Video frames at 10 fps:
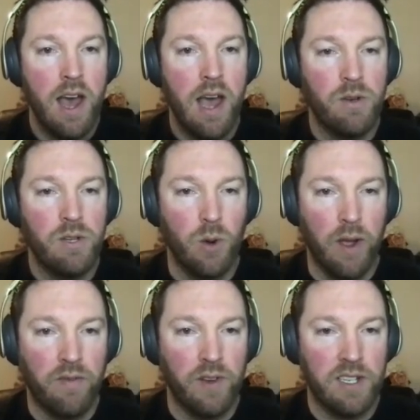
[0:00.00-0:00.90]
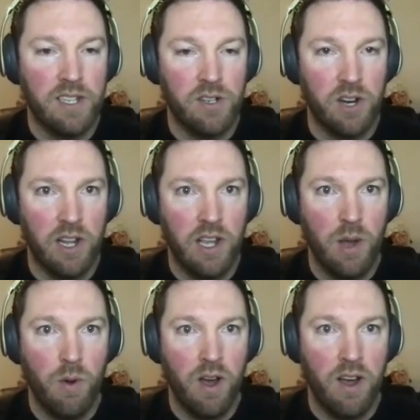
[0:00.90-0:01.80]
How was your week first day, Johnnie?
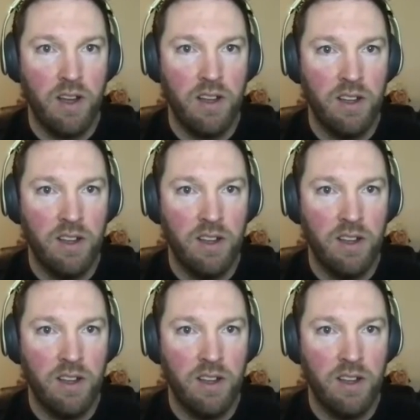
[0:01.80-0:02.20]
You were